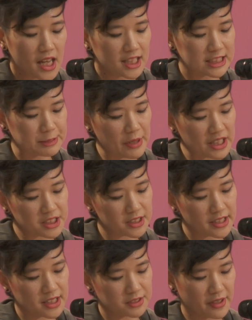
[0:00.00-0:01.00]

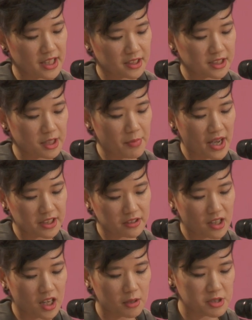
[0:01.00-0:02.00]
especially as radically minor
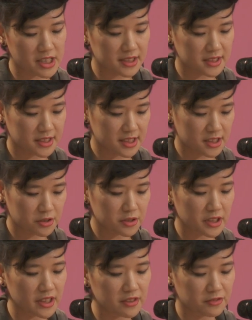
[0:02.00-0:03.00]
objects that
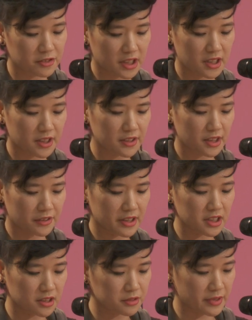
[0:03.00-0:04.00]
stood in for
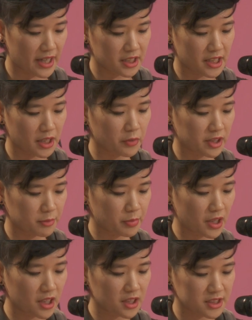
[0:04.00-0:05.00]
critical reckoning with the
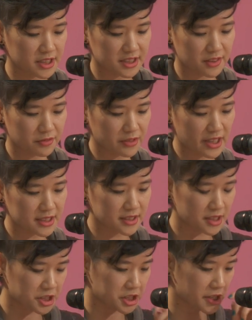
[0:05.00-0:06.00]
politics of race
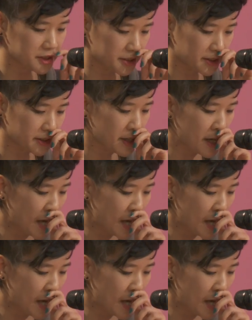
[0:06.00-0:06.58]
and gender,